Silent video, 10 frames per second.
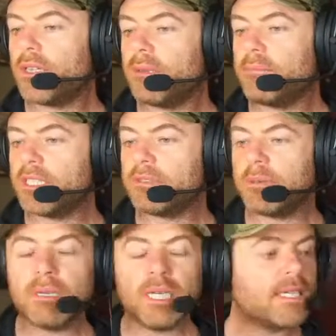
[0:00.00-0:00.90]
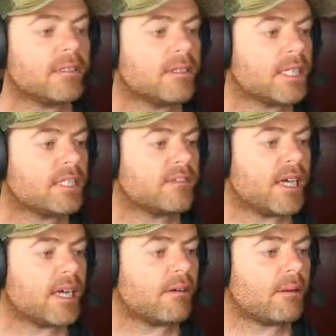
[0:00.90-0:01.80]
beats per minute. So this
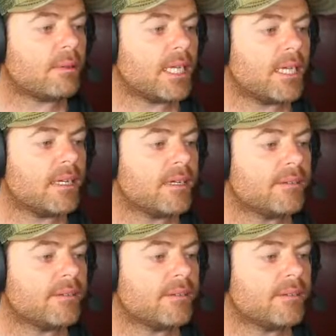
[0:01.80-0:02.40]
fella up here.